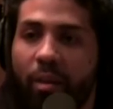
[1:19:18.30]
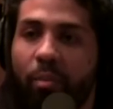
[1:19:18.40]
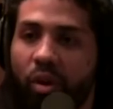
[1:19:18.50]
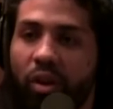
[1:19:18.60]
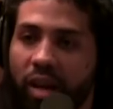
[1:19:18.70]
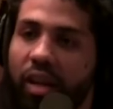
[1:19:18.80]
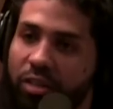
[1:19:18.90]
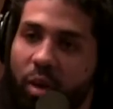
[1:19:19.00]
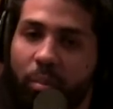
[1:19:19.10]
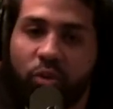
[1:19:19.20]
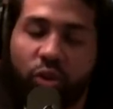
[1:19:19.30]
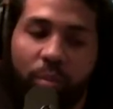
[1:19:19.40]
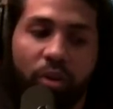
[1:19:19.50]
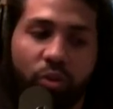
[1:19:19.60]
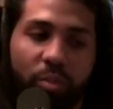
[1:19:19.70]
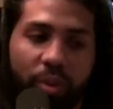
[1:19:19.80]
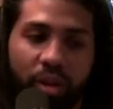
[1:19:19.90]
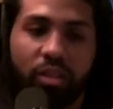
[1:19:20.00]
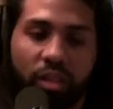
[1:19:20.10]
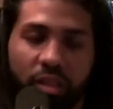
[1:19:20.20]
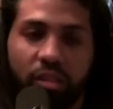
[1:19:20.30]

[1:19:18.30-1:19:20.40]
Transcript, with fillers: I bought, that. yeah. So I, so I bought three pairs of,